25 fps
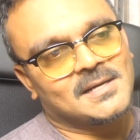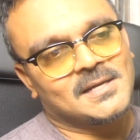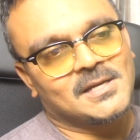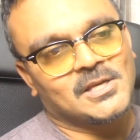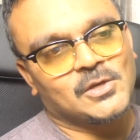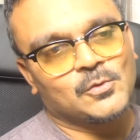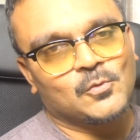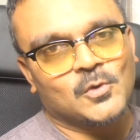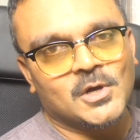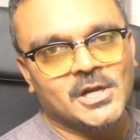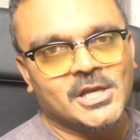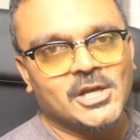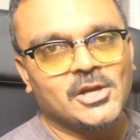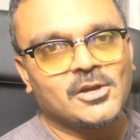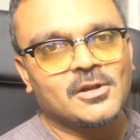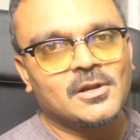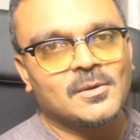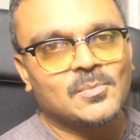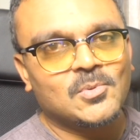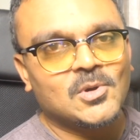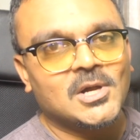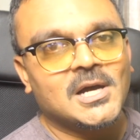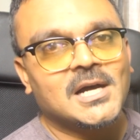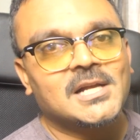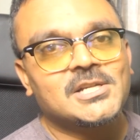you're working on
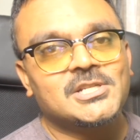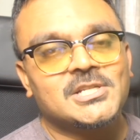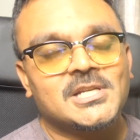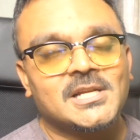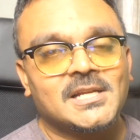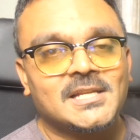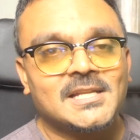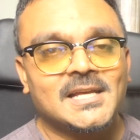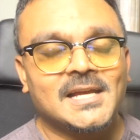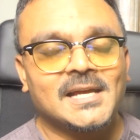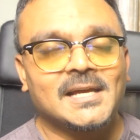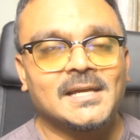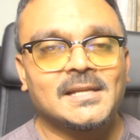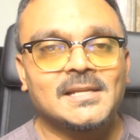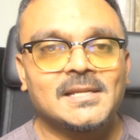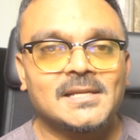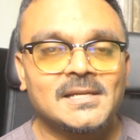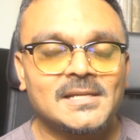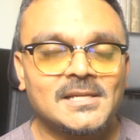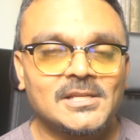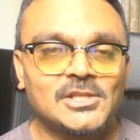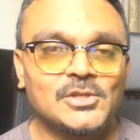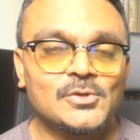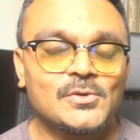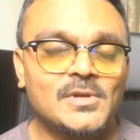a project
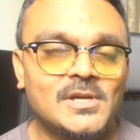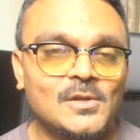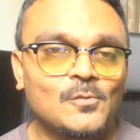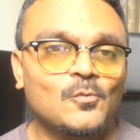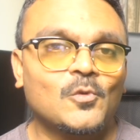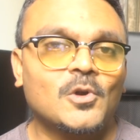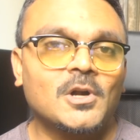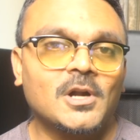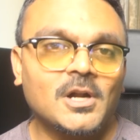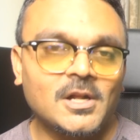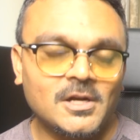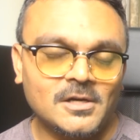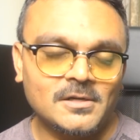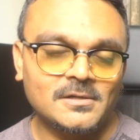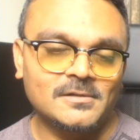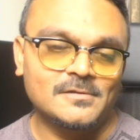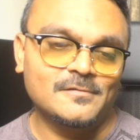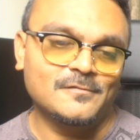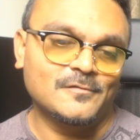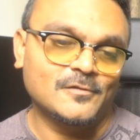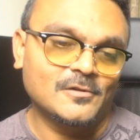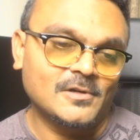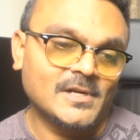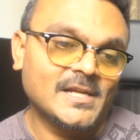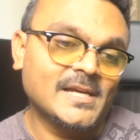and you can work
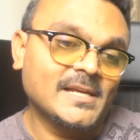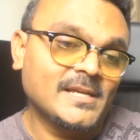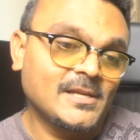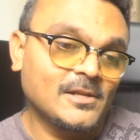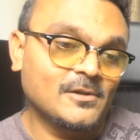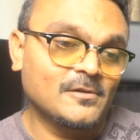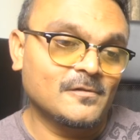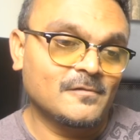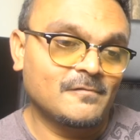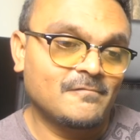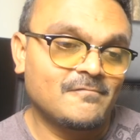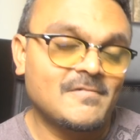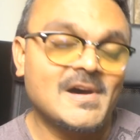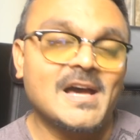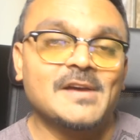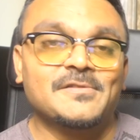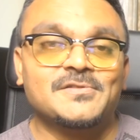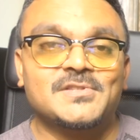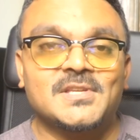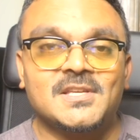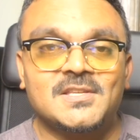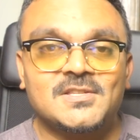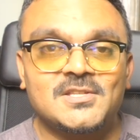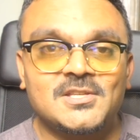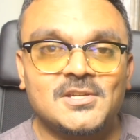on for like, you know,
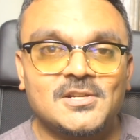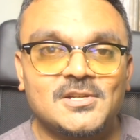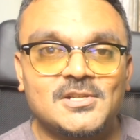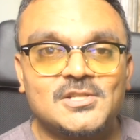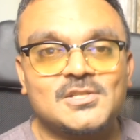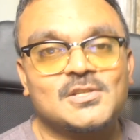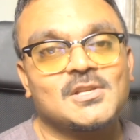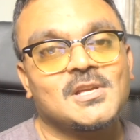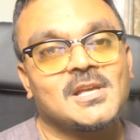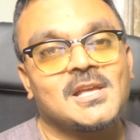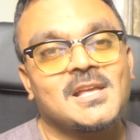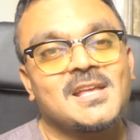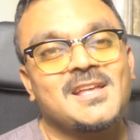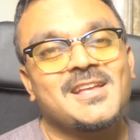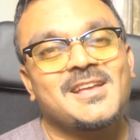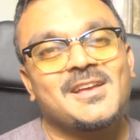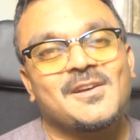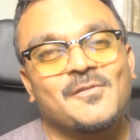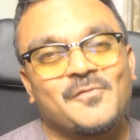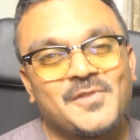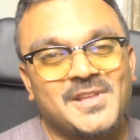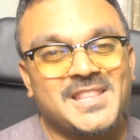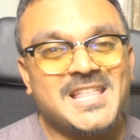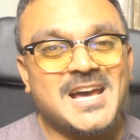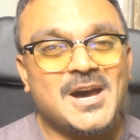5-6 years
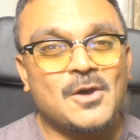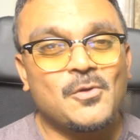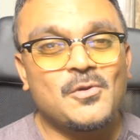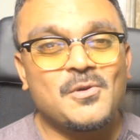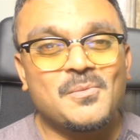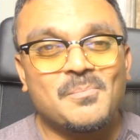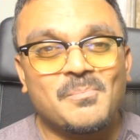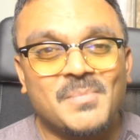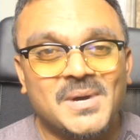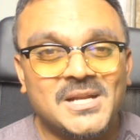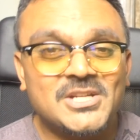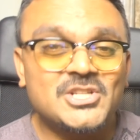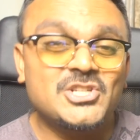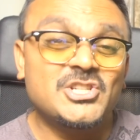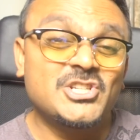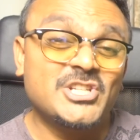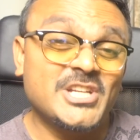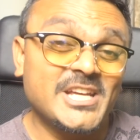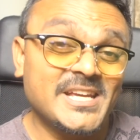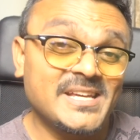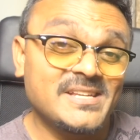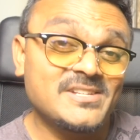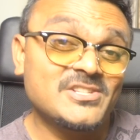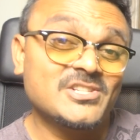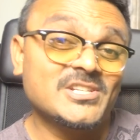without much
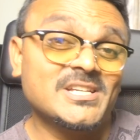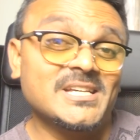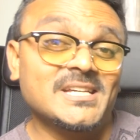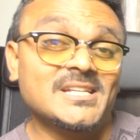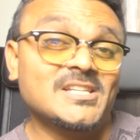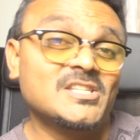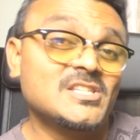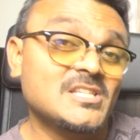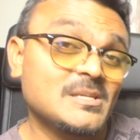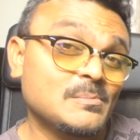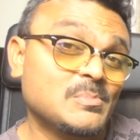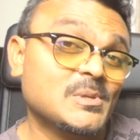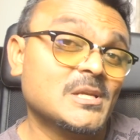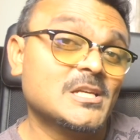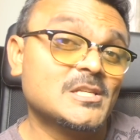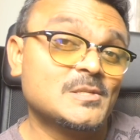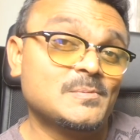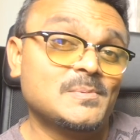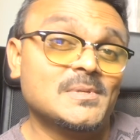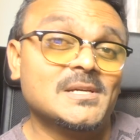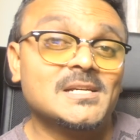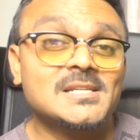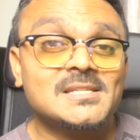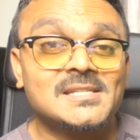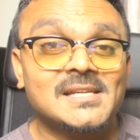change in C++
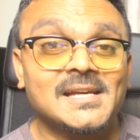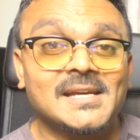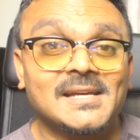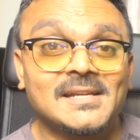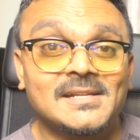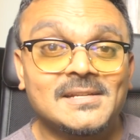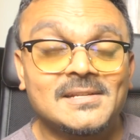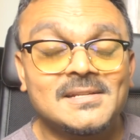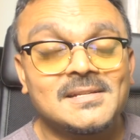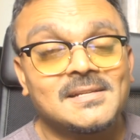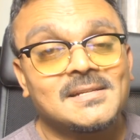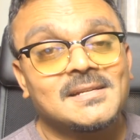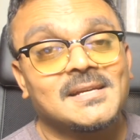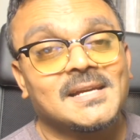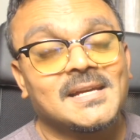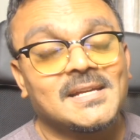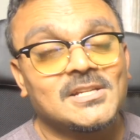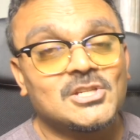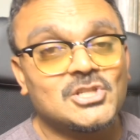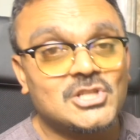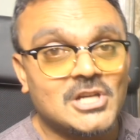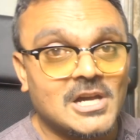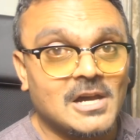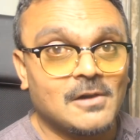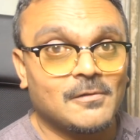and
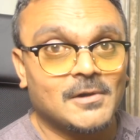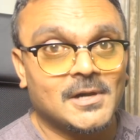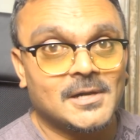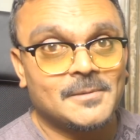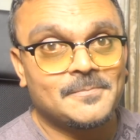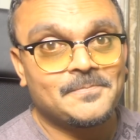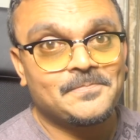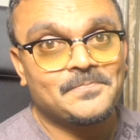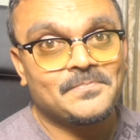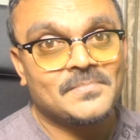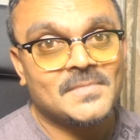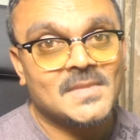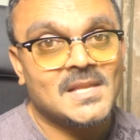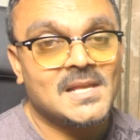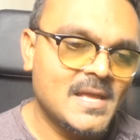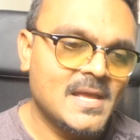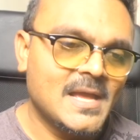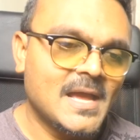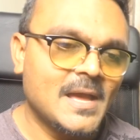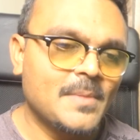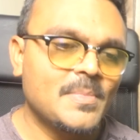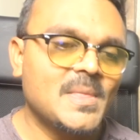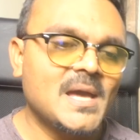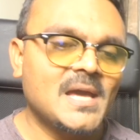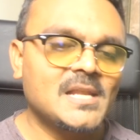in Java.
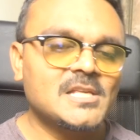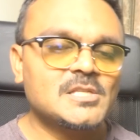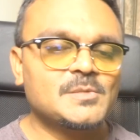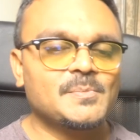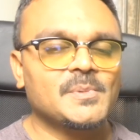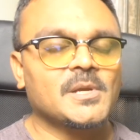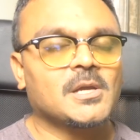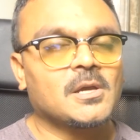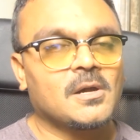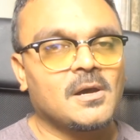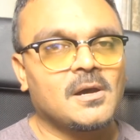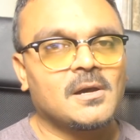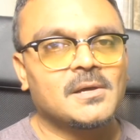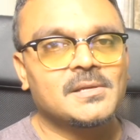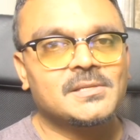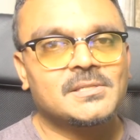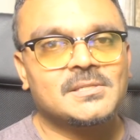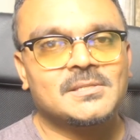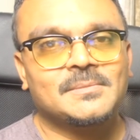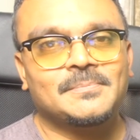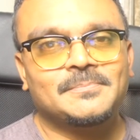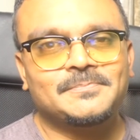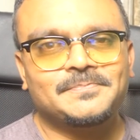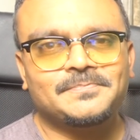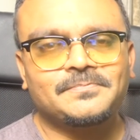And that is
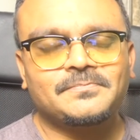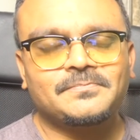because